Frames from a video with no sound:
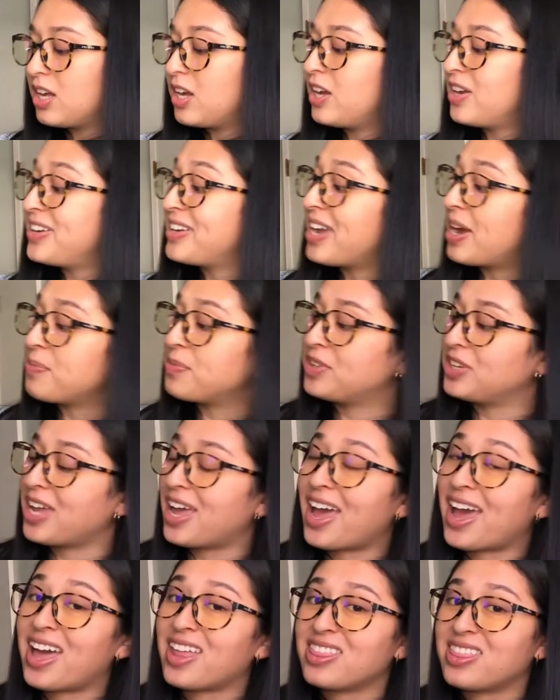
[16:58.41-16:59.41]
And now I'm going to
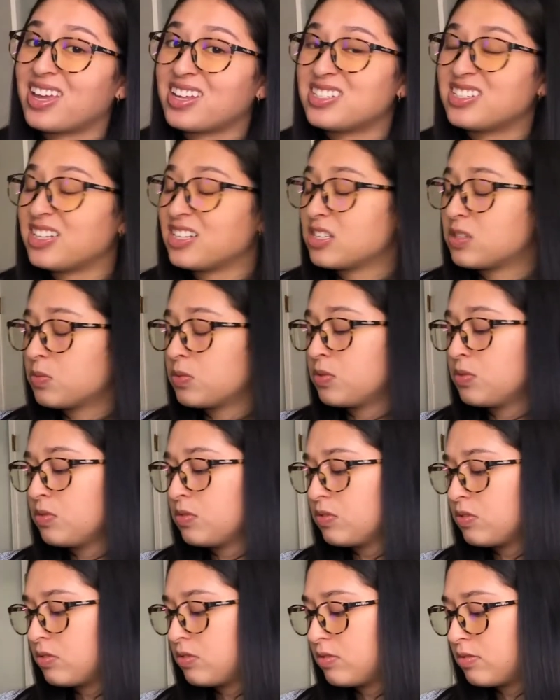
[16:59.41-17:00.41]
add that decimal,
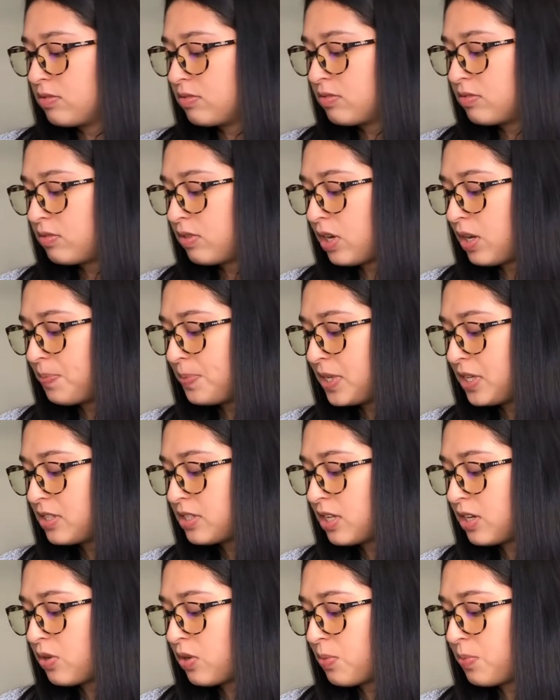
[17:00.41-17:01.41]
right? Because
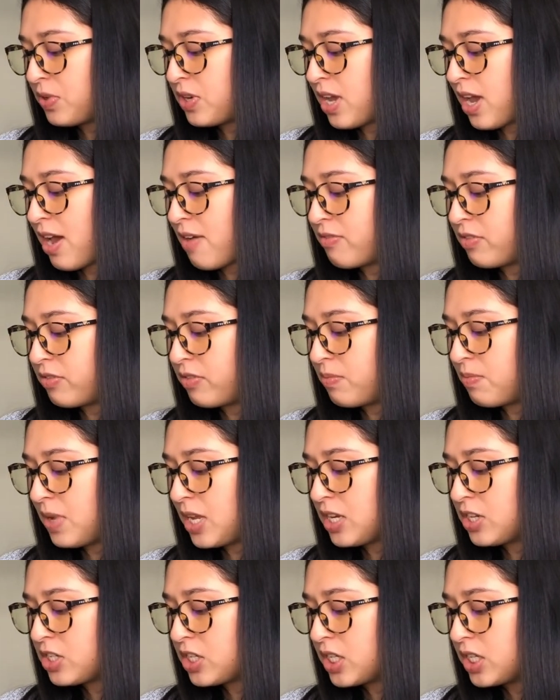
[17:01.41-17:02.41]
I know I'm going to have a
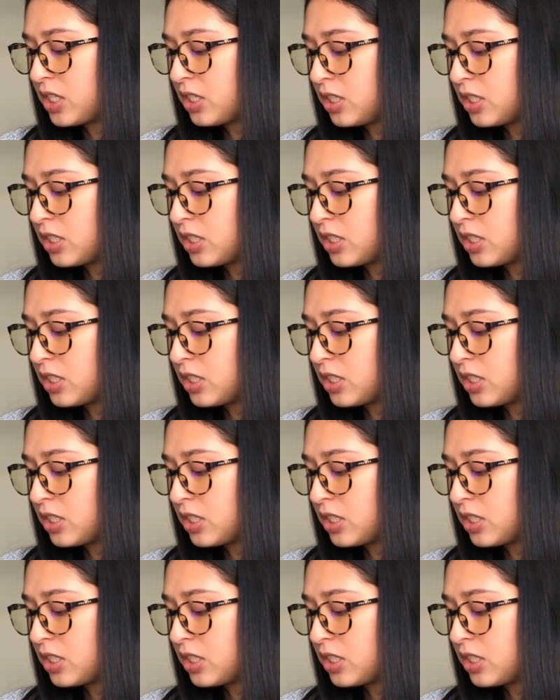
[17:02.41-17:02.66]
remainder.